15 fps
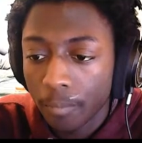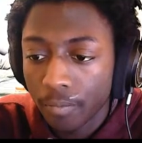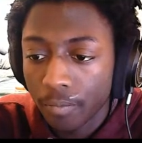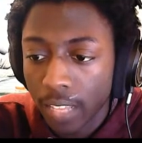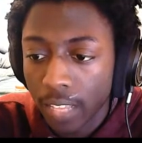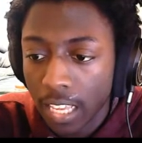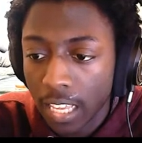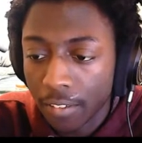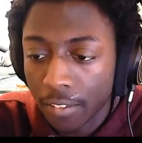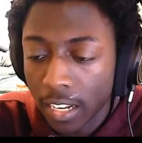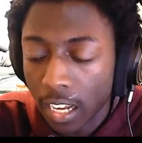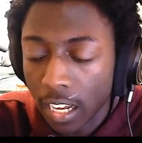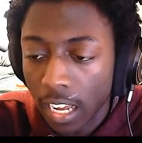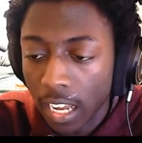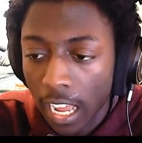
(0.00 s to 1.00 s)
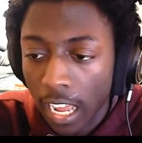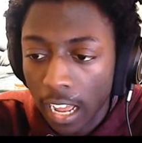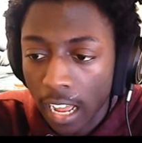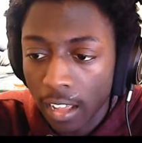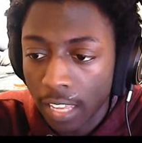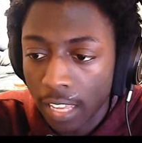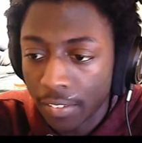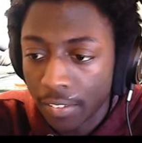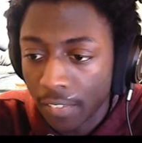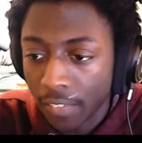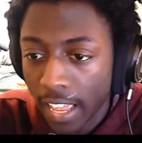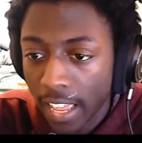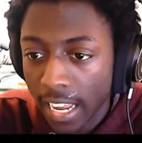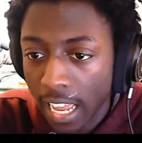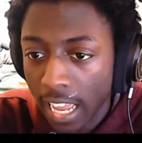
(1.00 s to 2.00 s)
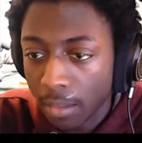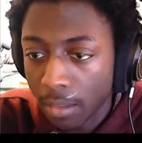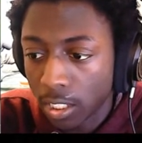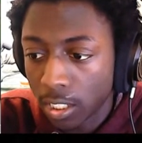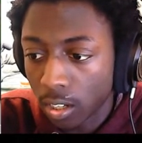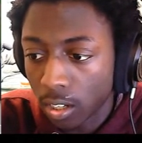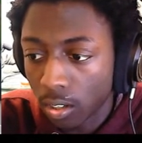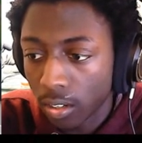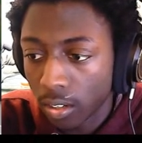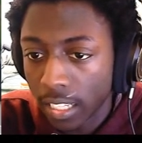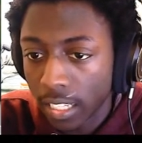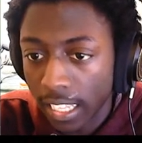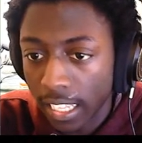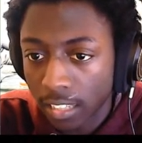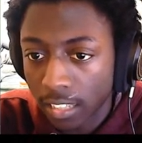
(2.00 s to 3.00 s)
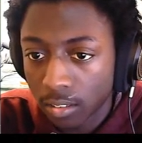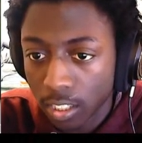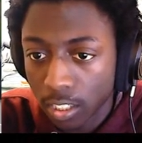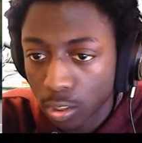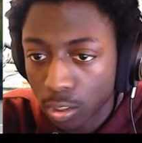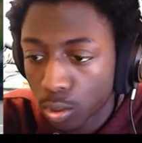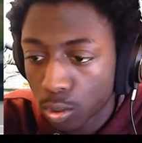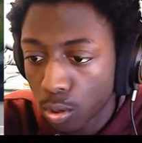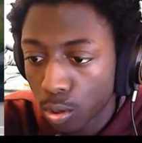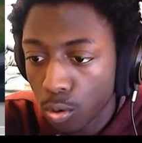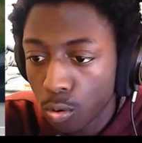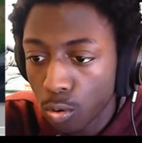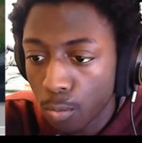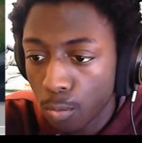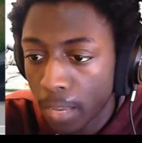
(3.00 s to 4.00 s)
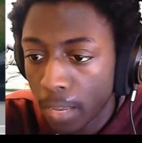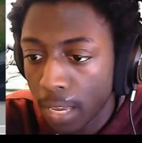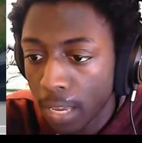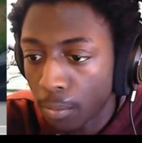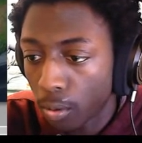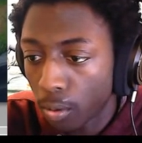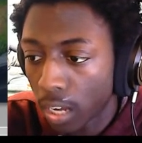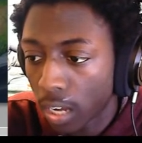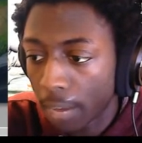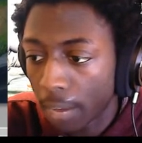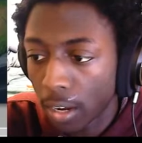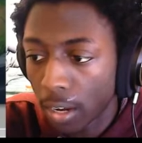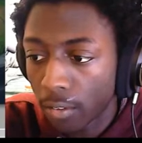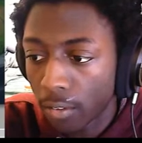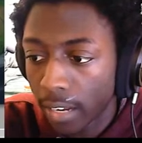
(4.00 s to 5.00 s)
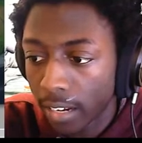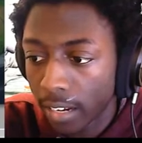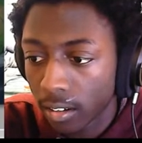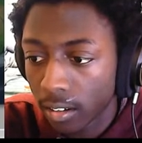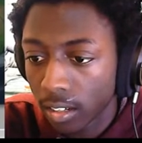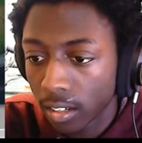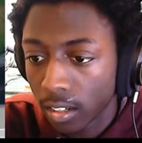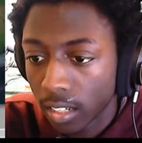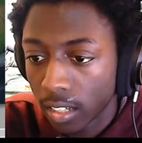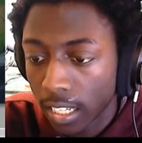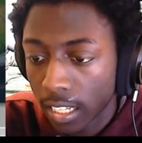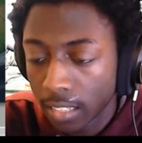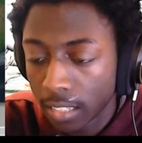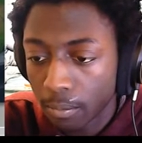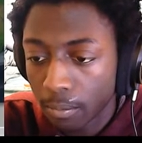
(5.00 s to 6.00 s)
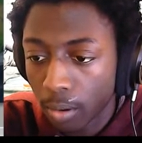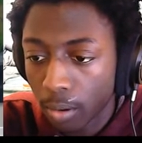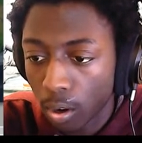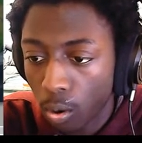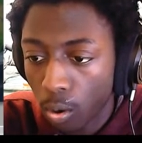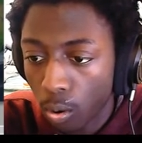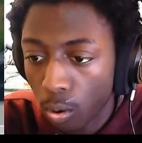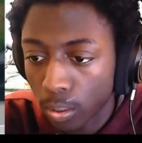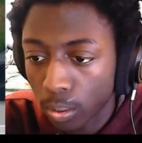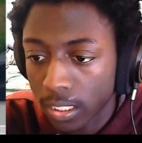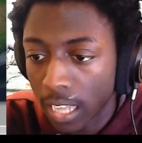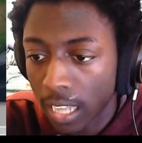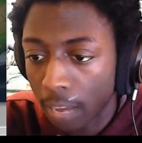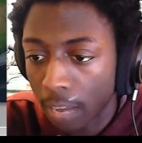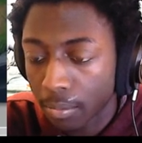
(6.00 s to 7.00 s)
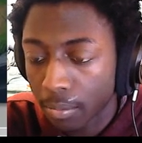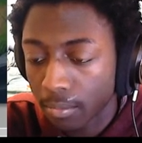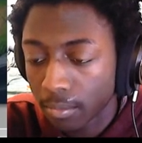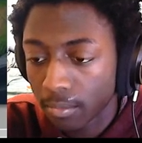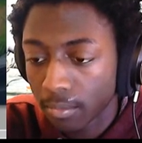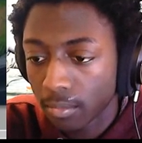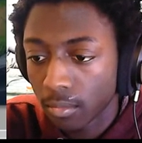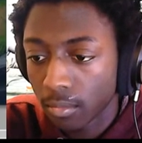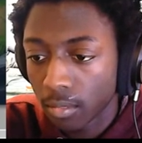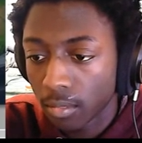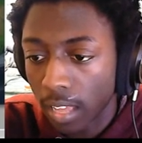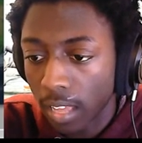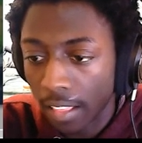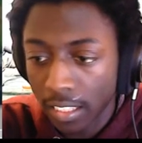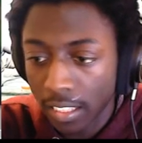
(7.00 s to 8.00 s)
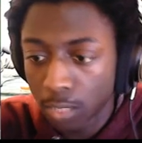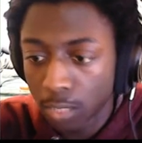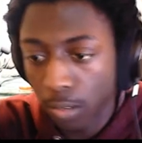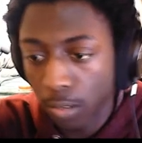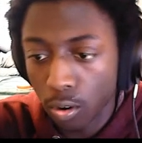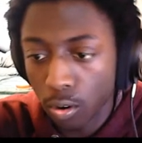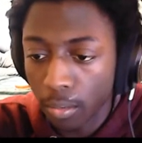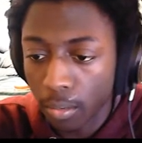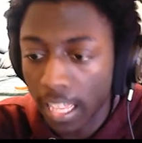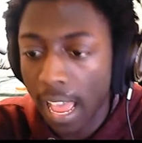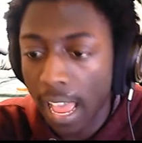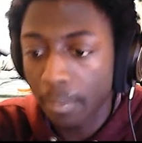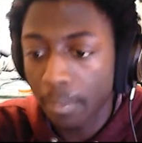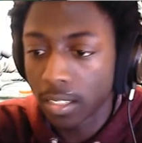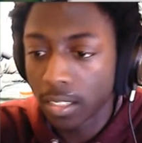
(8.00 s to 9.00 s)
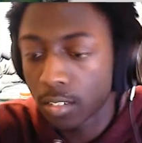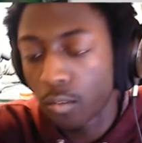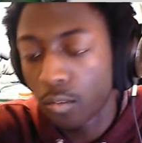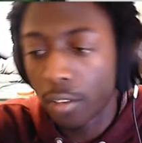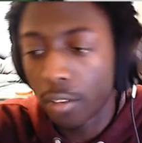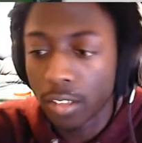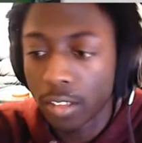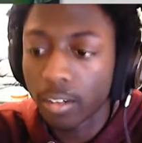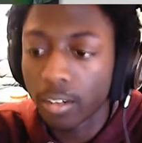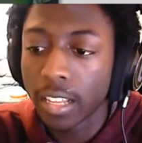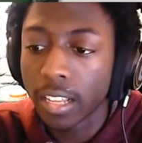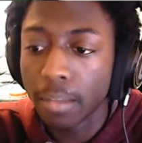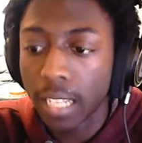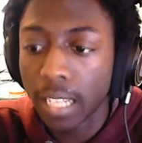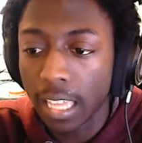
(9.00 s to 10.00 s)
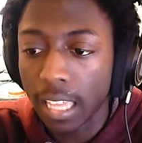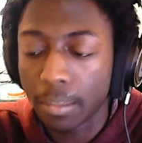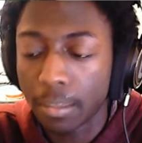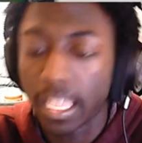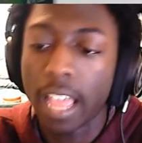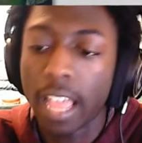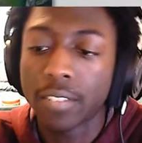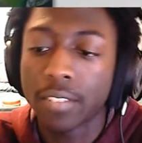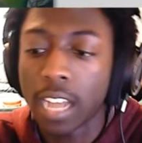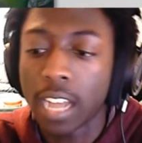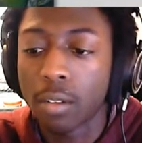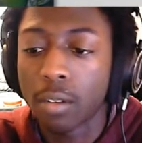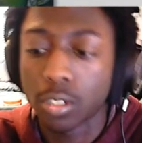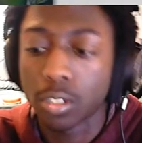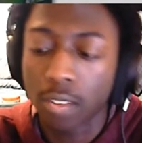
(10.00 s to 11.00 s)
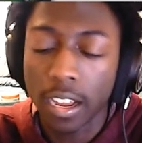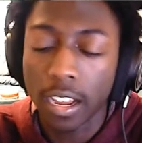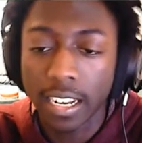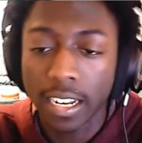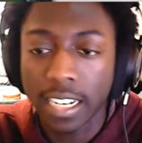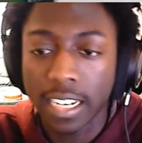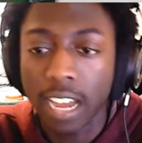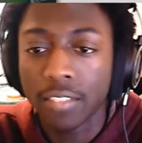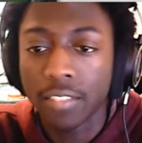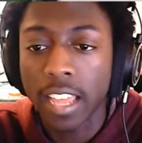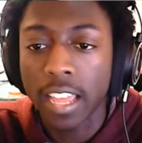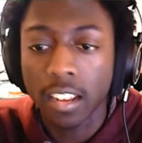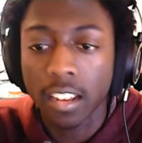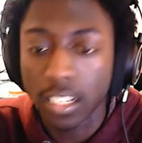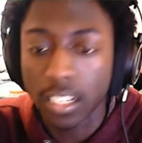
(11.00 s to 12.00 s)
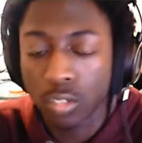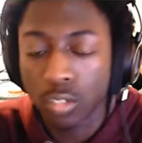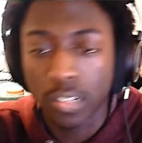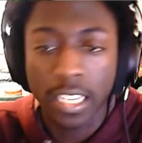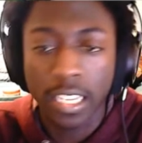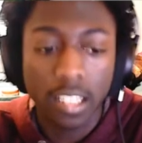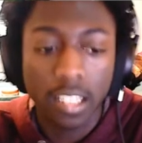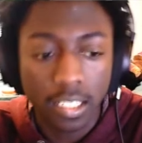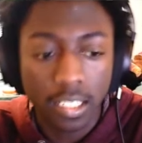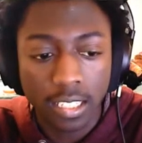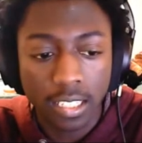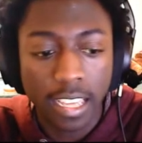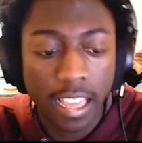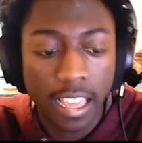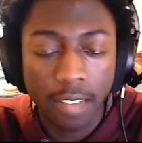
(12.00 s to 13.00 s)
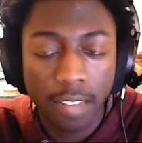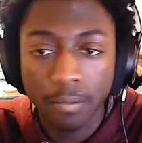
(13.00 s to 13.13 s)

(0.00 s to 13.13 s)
Even then, enemy jungler, like just 2 people coming over here can put a whole stop. And this is what normally happens. It's 4v3 in the mid lane, but they have towers, so you're not going to dive that unless you're ridiculously ahead.